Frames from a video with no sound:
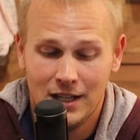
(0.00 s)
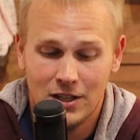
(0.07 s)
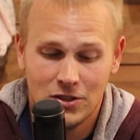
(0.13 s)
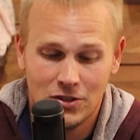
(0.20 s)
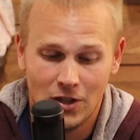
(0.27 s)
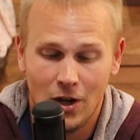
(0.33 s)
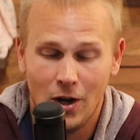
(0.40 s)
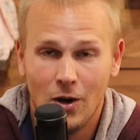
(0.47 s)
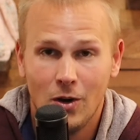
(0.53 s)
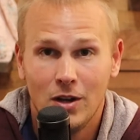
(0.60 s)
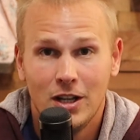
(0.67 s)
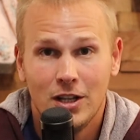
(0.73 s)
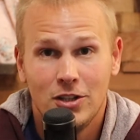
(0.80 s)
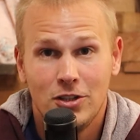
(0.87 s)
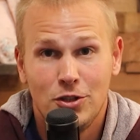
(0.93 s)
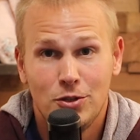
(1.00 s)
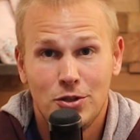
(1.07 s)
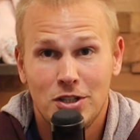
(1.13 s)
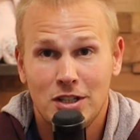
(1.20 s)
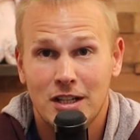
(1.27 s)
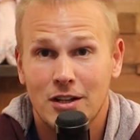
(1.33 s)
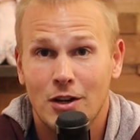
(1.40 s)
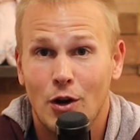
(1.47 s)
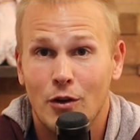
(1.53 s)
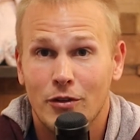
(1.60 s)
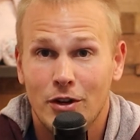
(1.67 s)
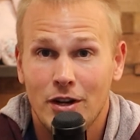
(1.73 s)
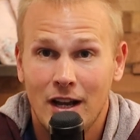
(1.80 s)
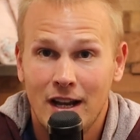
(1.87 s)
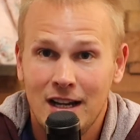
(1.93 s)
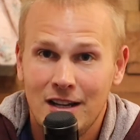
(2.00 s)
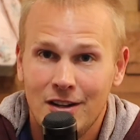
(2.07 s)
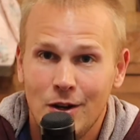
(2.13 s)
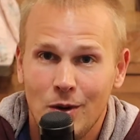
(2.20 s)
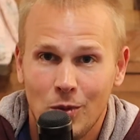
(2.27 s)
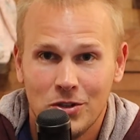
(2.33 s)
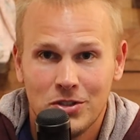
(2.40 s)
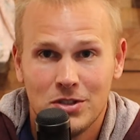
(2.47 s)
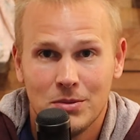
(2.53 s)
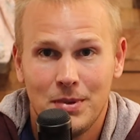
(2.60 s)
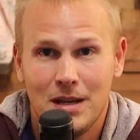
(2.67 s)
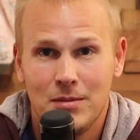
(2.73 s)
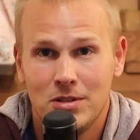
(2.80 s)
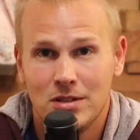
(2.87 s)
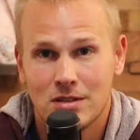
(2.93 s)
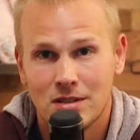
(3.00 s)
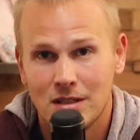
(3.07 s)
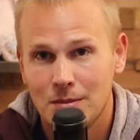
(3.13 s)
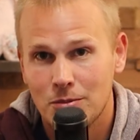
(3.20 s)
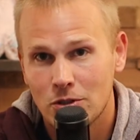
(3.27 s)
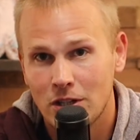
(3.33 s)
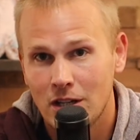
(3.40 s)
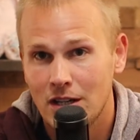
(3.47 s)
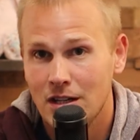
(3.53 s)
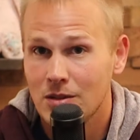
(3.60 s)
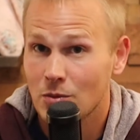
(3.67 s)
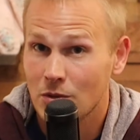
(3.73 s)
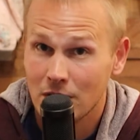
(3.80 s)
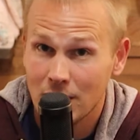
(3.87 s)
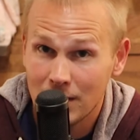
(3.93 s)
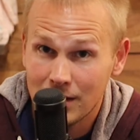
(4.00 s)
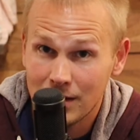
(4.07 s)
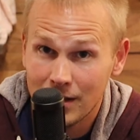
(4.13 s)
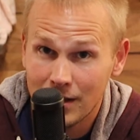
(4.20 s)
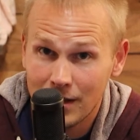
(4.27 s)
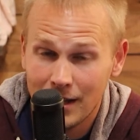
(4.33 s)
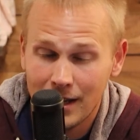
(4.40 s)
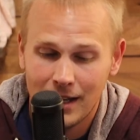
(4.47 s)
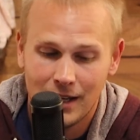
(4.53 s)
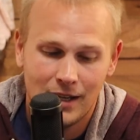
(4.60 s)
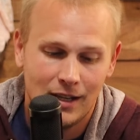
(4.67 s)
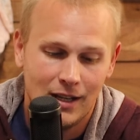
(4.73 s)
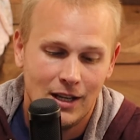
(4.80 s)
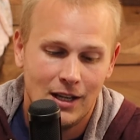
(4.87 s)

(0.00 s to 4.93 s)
So using it overnight, once your baby's sleep trained, we're not there yet.